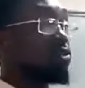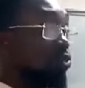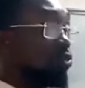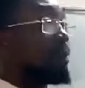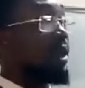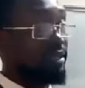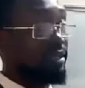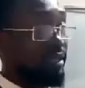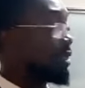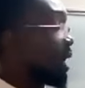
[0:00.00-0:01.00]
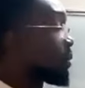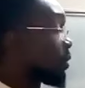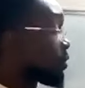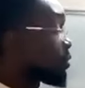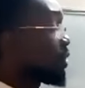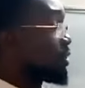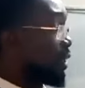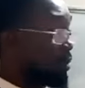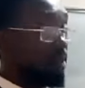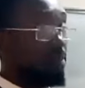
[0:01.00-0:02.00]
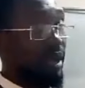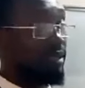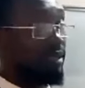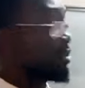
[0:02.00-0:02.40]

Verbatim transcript: do a back test. I'm going to do a, a back